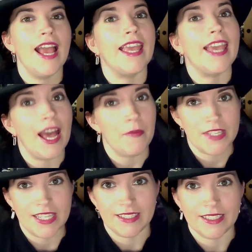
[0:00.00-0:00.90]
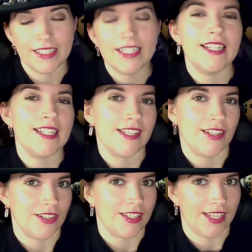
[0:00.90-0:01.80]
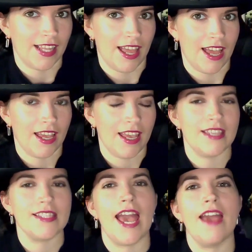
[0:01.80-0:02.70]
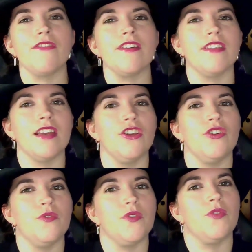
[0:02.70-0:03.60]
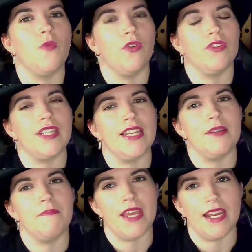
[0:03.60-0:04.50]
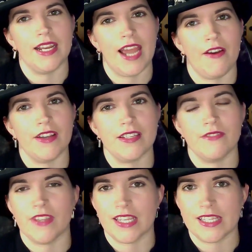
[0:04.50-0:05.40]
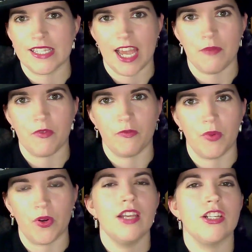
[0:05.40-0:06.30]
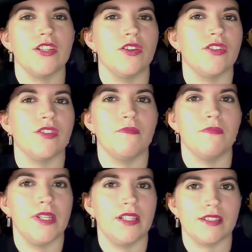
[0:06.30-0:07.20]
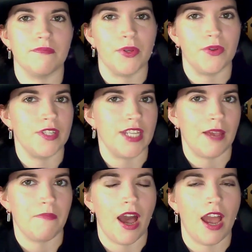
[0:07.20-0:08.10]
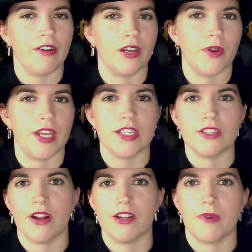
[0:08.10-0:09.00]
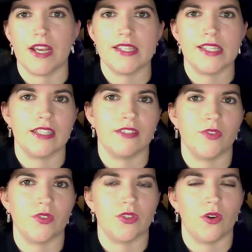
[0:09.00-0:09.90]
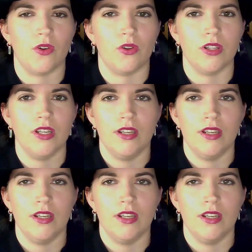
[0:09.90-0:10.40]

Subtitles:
Captain Callisto Sinclair is everything you could want in a main character for this type of book. She's not some Mills and Boone type pirate queen surrounded by 6 foot tall,